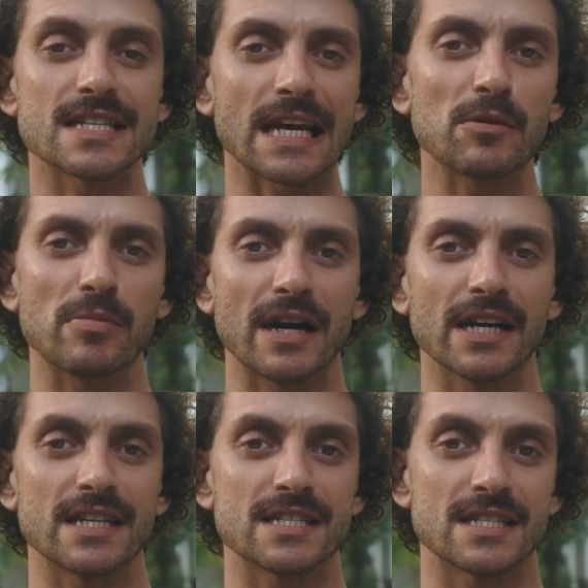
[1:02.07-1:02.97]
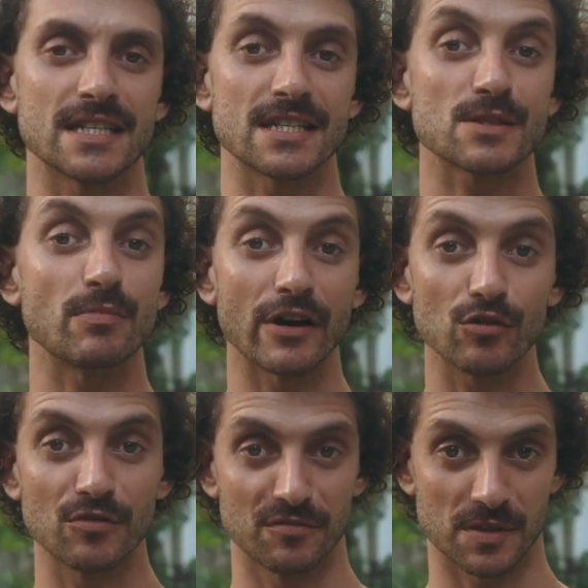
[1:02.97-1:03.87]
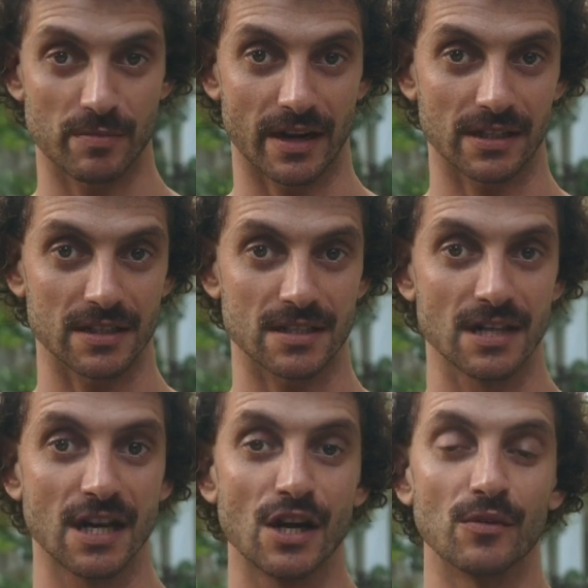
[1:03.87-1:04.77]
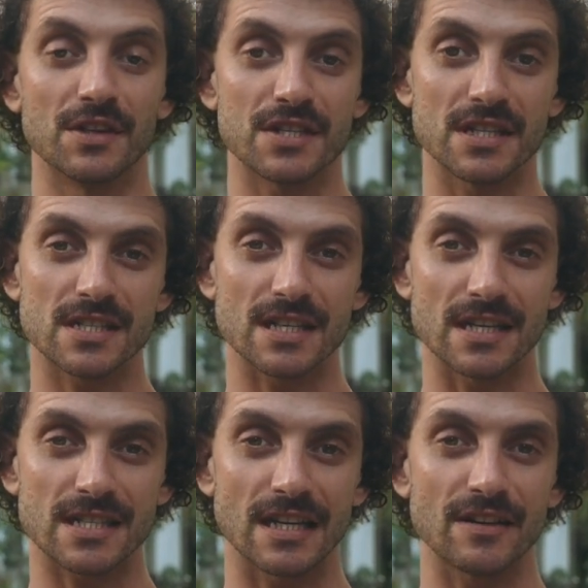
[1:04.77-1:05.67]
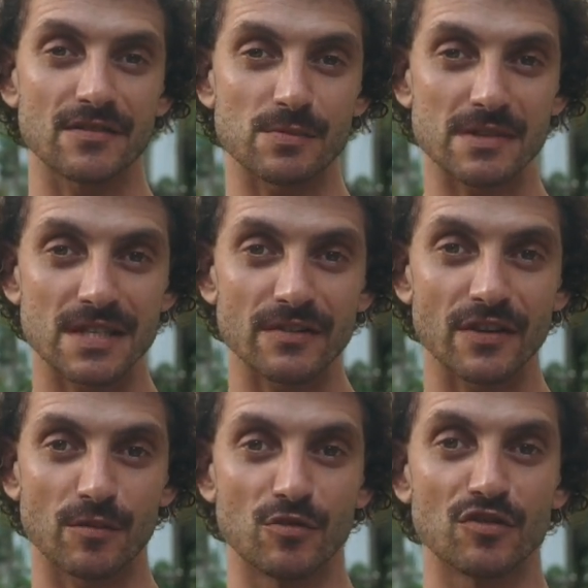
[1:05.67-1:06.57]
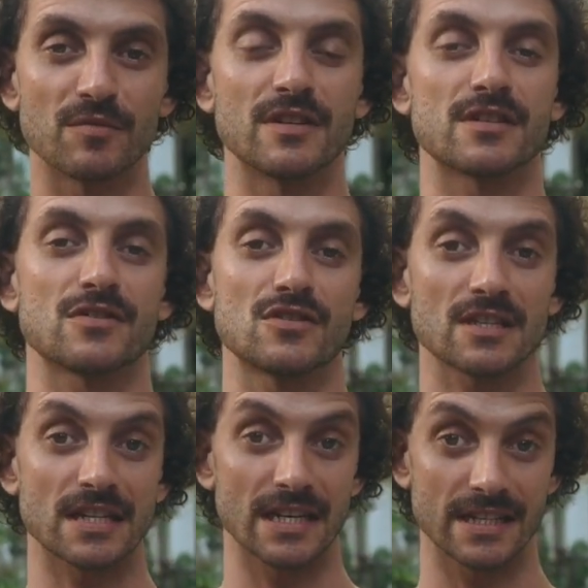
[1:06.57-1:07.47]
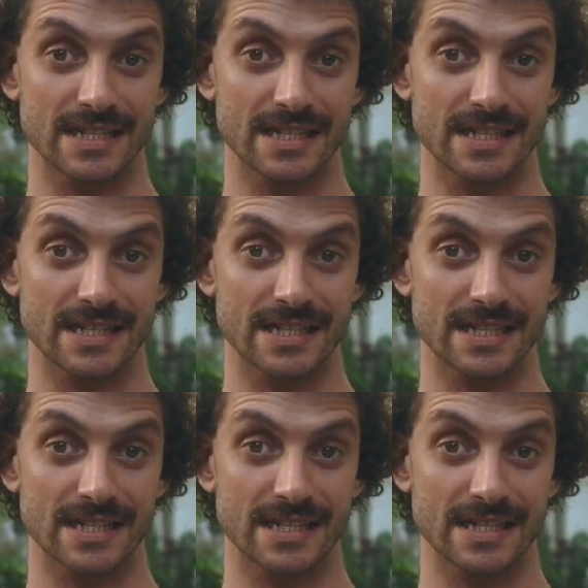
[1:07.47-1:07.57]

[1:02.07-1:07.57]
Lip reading: second part is the spinal movements practice, which is a set of specific movements, usually done